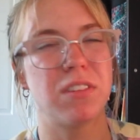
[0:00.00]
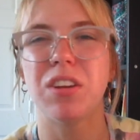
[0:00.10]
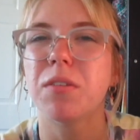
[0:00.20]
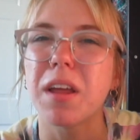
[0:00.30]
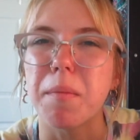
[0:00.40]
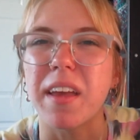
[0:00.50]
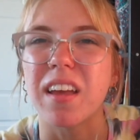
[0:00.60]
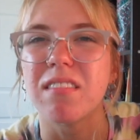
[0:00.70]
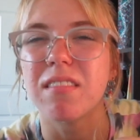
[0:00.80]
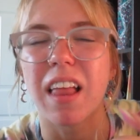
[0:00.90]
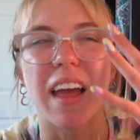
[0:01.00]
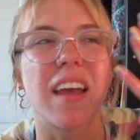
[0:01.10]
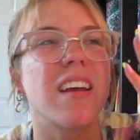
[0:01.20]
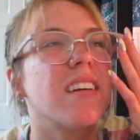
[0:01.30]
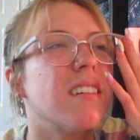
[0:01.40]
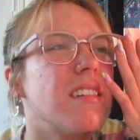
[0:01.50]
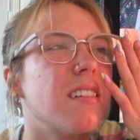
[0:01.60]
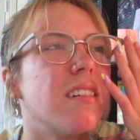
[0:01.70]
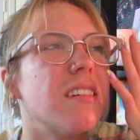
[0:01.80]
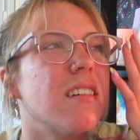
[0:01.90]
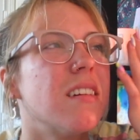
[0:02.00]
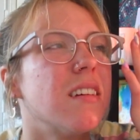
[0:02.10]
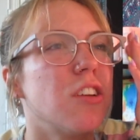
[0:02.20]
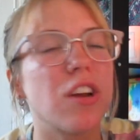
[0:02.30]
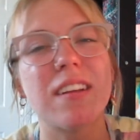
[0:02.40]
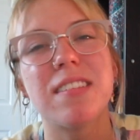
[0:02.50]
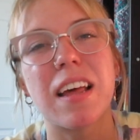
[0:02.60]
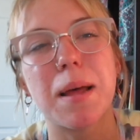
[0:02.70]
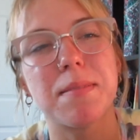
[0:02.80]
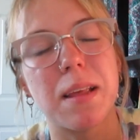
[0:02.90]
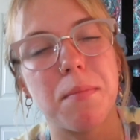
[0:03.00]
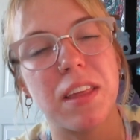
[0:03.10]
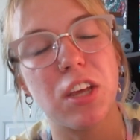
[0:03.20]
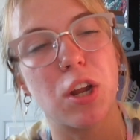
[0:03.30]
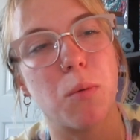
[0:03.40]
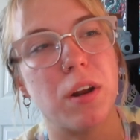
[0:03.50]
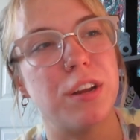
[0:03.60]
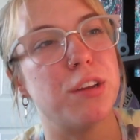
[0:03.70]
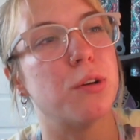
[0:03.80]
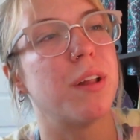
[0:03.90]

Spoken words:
Do you know what I mean? Like try to set up something you don't want to do,